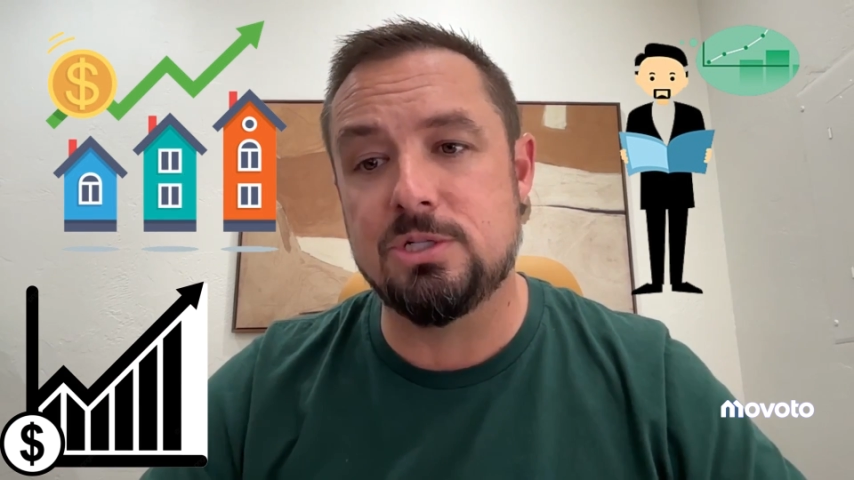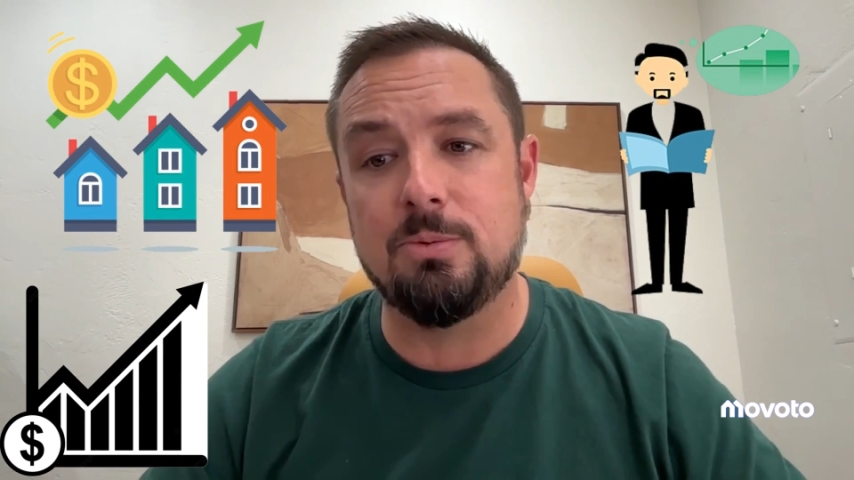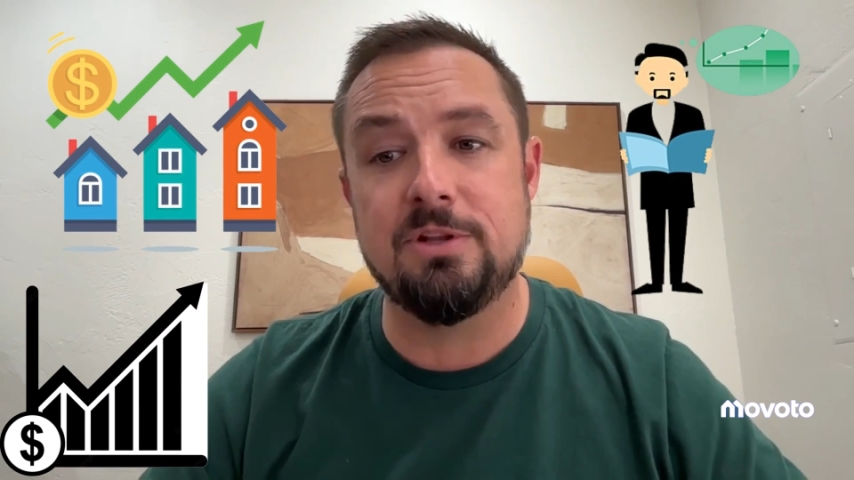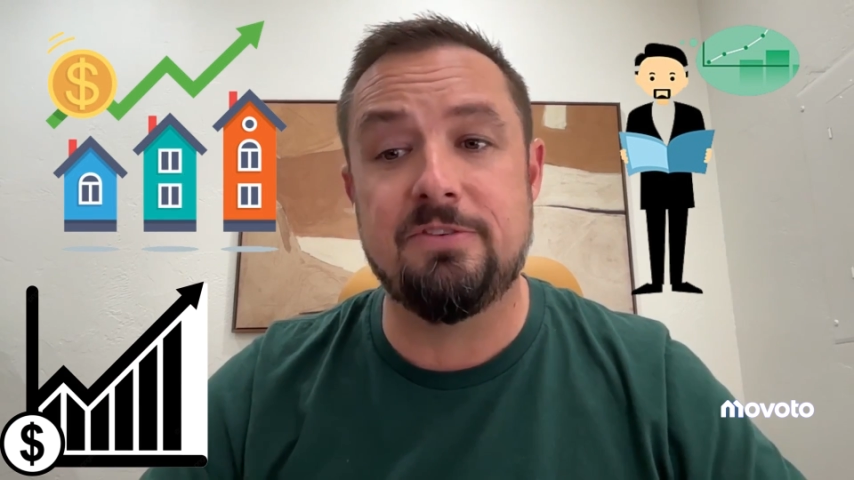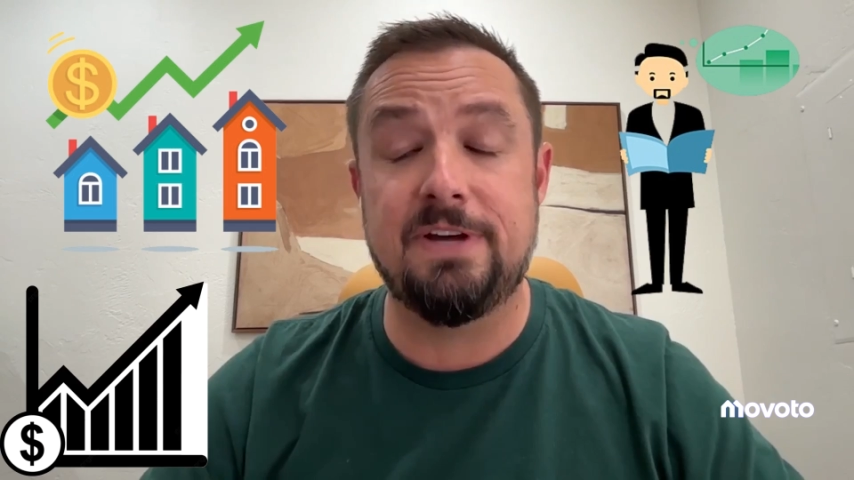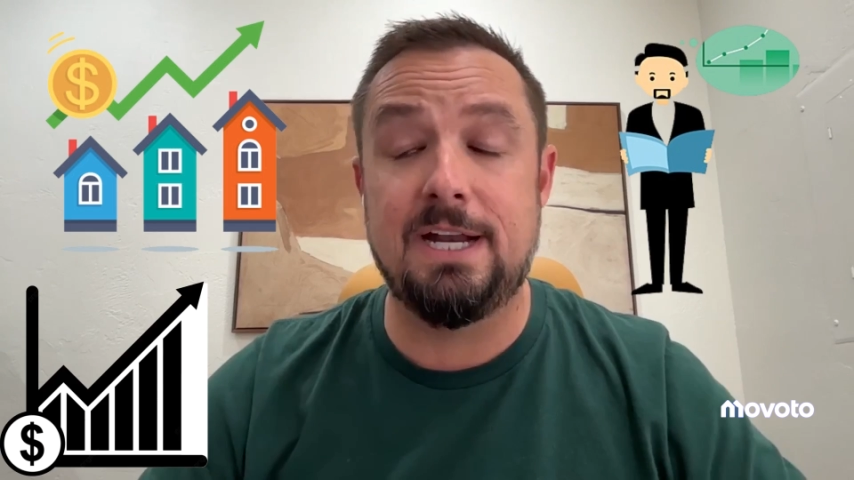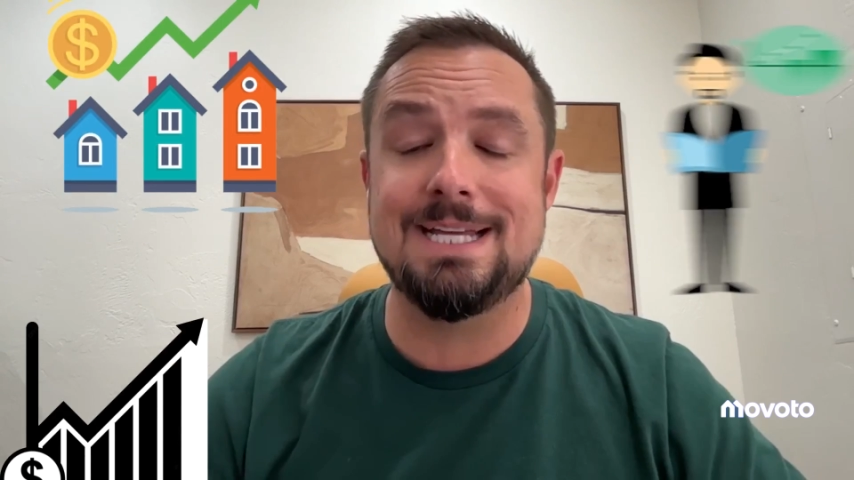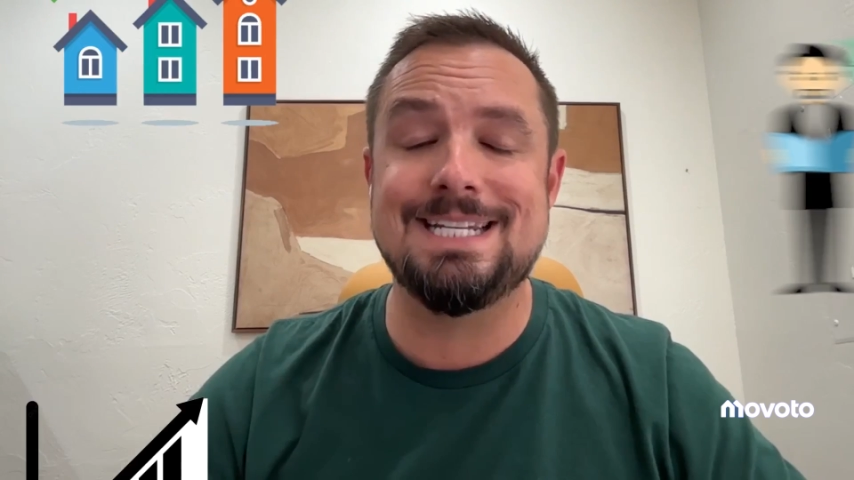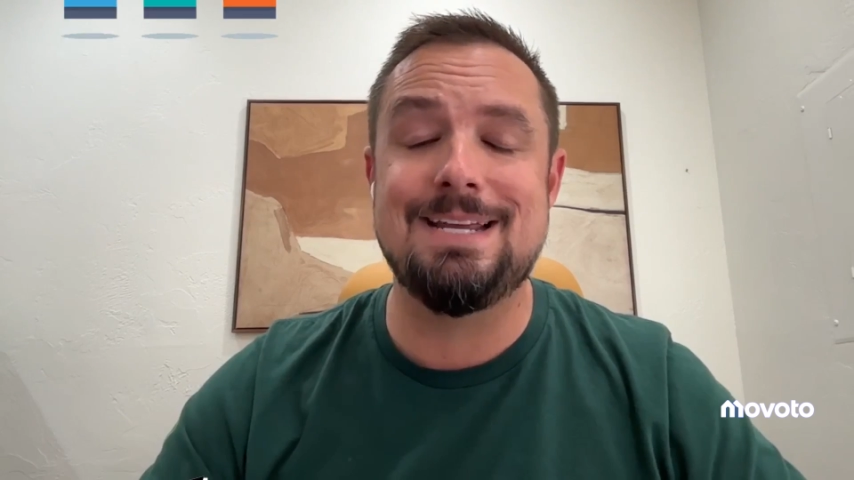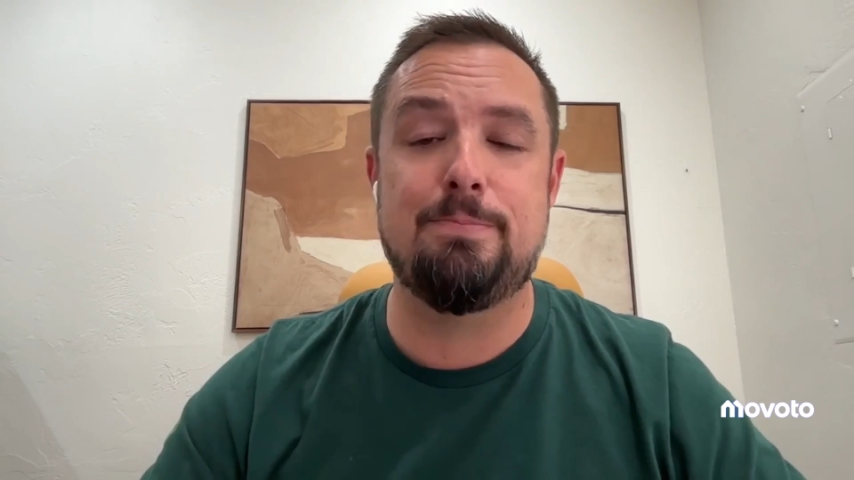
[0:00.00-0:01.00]
So while the Fed
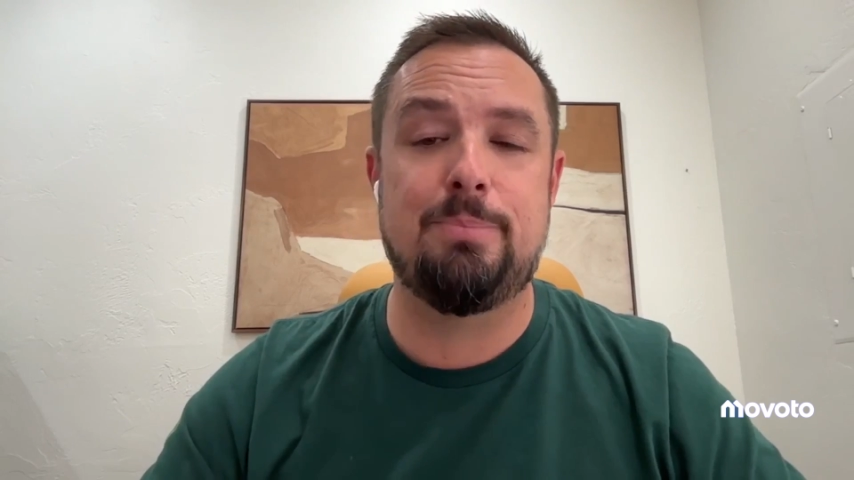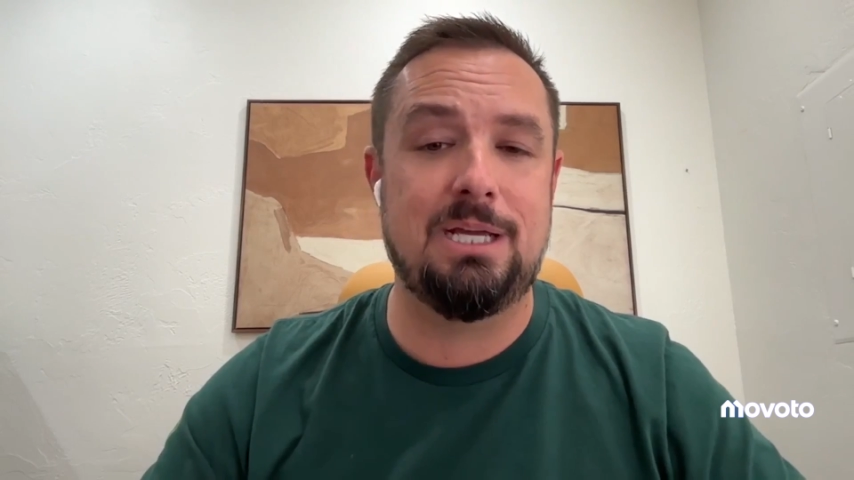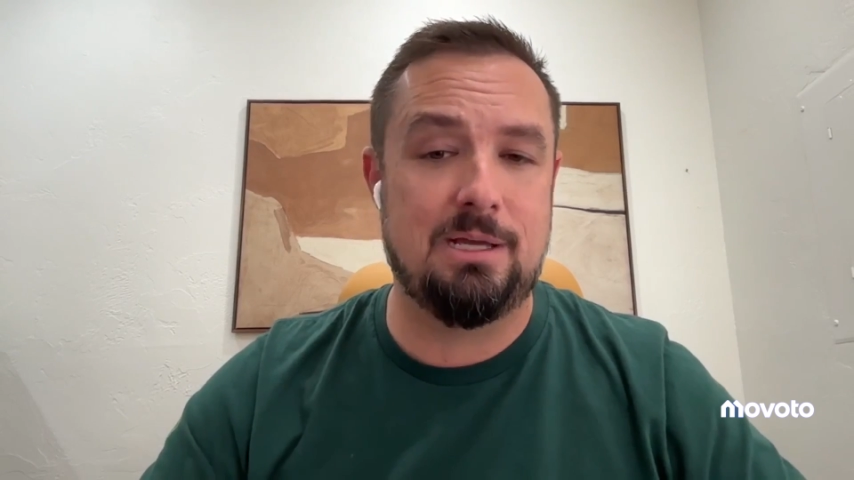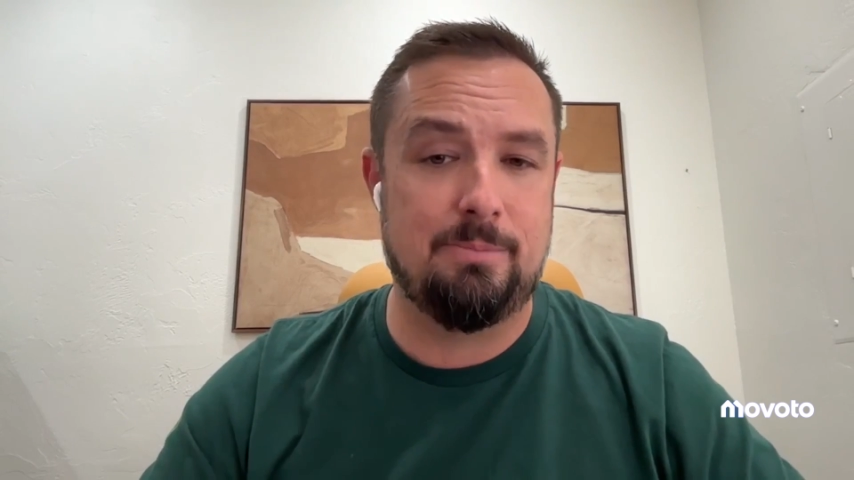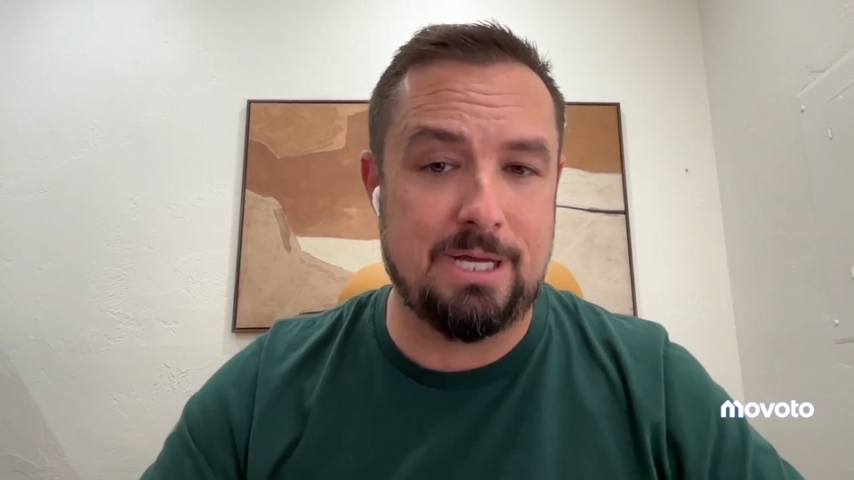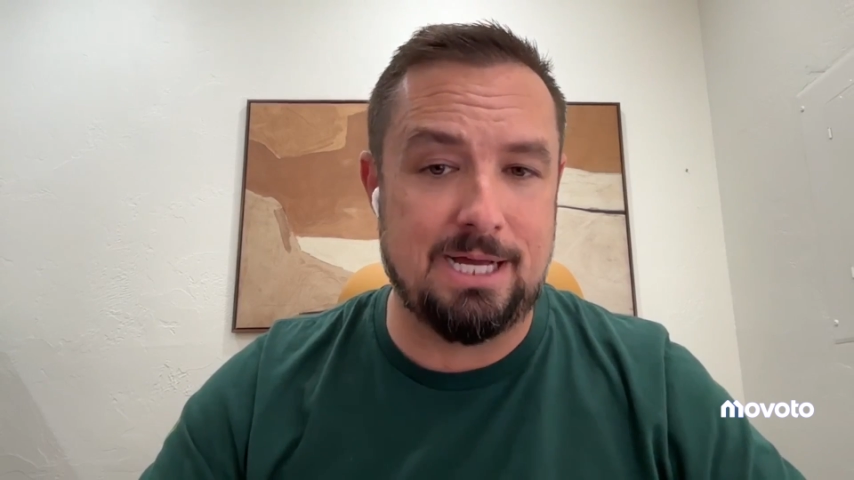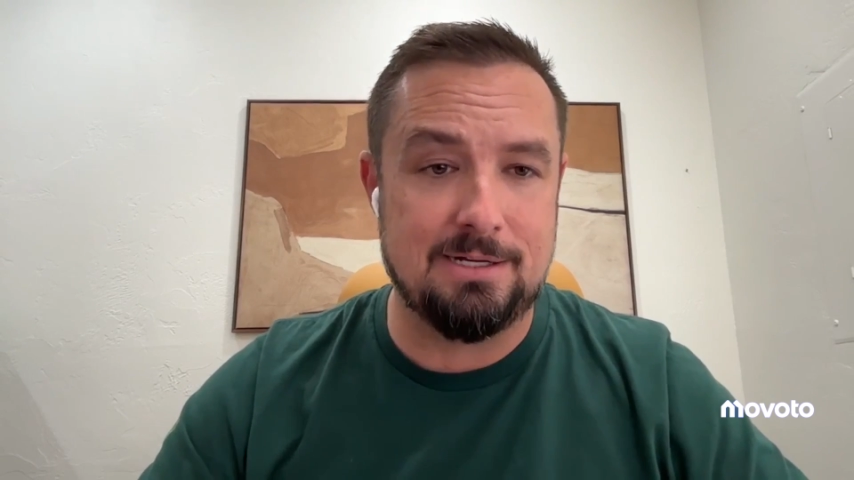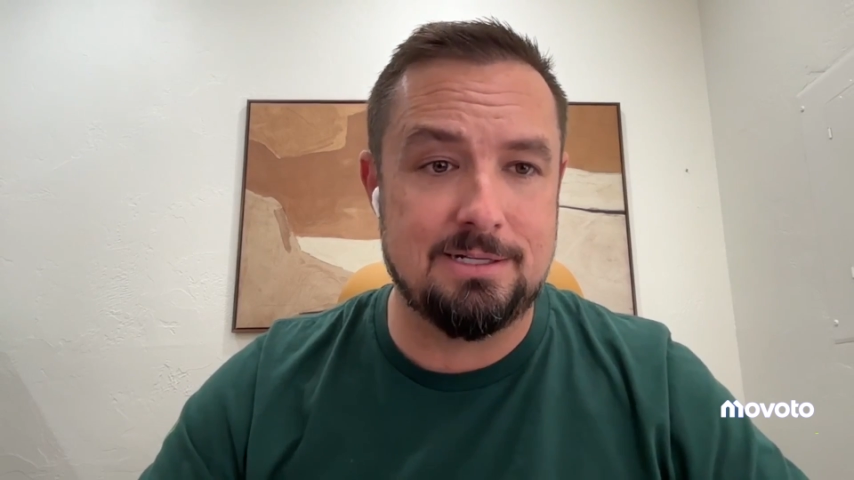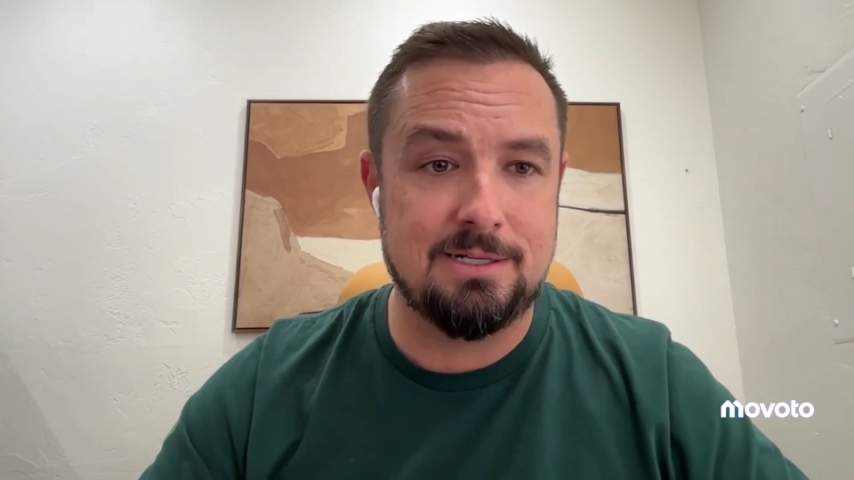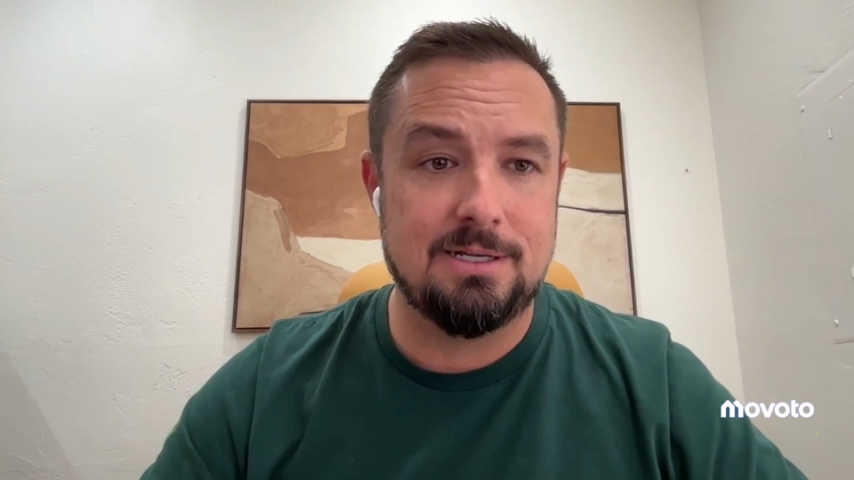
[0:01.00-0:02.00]
has a big
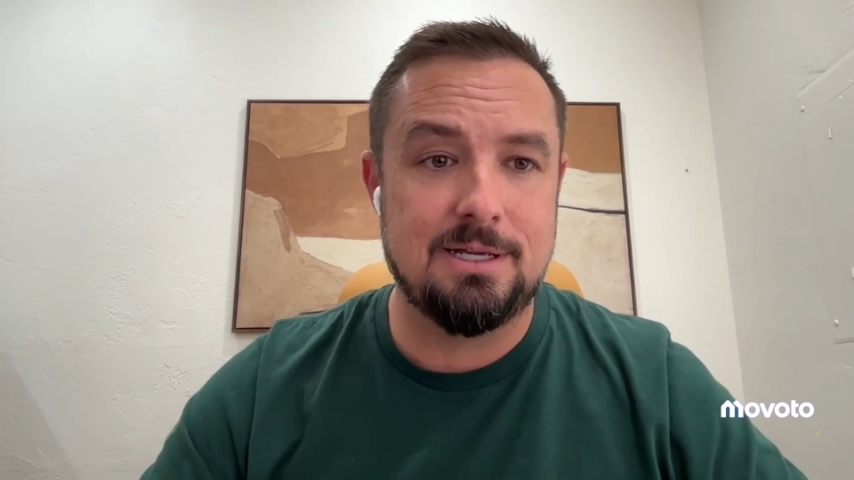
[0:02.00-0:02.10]
impact,